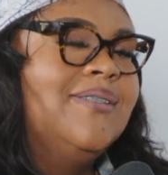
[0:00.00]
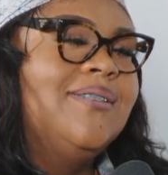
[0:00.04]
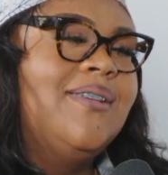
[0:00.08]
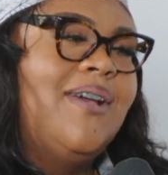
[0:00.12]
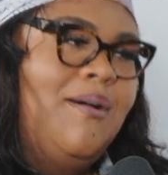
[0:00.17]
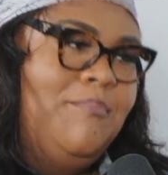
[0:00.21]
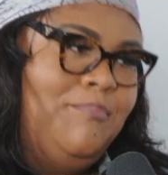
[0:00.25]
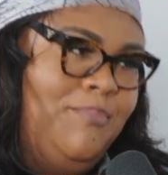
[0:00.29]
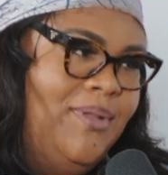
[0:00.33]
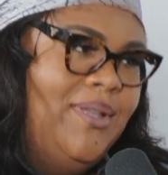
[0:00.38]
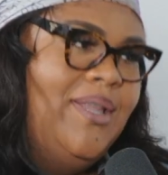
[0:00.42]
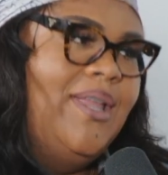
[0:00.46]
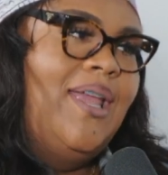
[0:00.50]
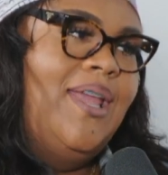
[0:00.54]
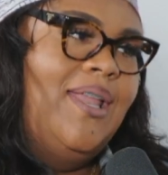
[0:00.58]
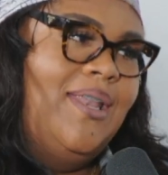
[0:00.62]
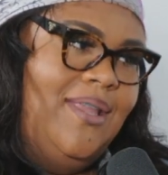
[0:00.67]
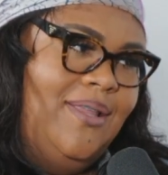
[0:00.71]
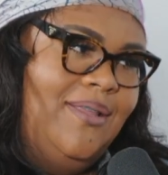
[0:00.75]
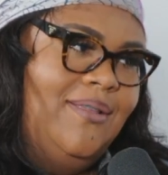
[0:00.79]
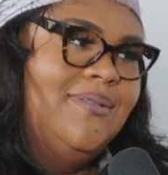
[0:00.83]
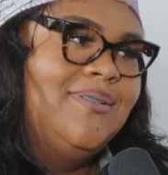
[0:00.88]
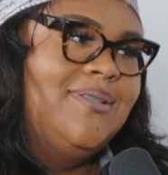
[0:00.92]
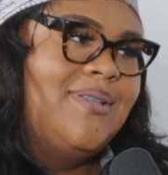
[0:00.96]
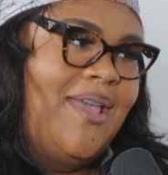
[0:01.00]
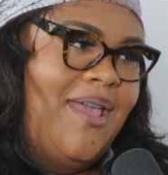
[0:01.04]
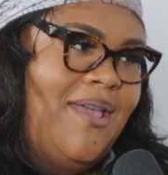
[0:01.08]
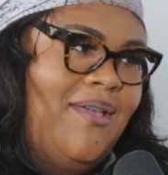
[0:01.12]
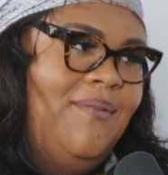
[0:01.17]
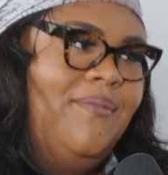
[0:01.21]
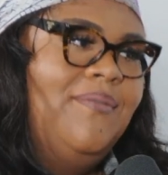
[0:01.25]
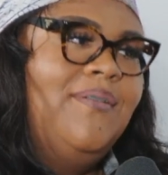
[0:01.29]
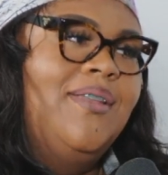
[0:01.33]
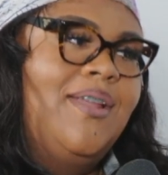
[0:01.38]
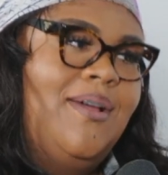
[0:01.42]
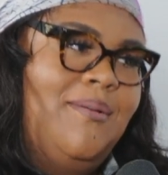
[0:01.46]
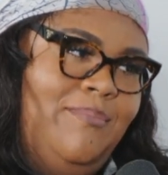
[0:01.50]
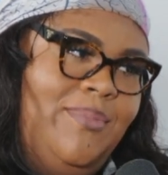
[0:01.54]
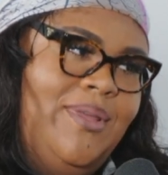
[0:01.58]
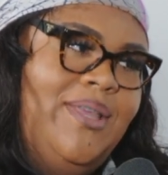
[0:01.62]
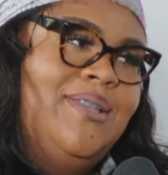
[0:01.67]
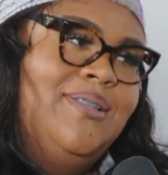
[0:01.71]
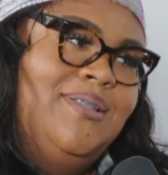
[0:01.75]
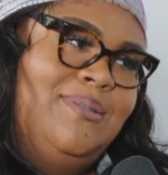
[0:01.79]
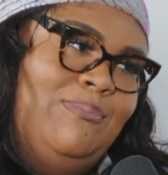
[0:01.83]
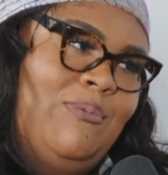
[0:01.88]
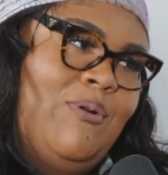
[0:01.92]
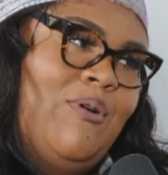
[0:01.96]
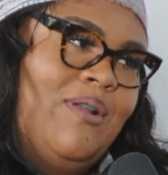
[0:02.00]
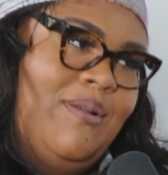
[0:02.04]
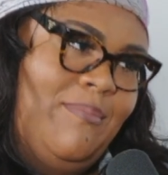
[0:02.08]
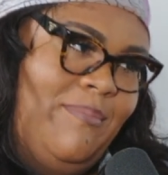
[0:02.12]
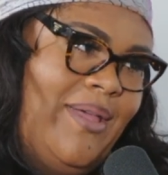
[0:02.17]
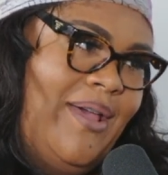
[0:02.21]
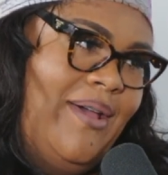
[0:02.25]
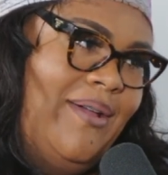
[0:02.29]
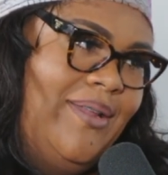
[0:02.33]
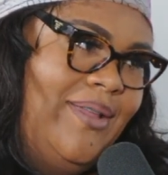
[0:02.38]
I'm playing it safe and I'm being smart about it.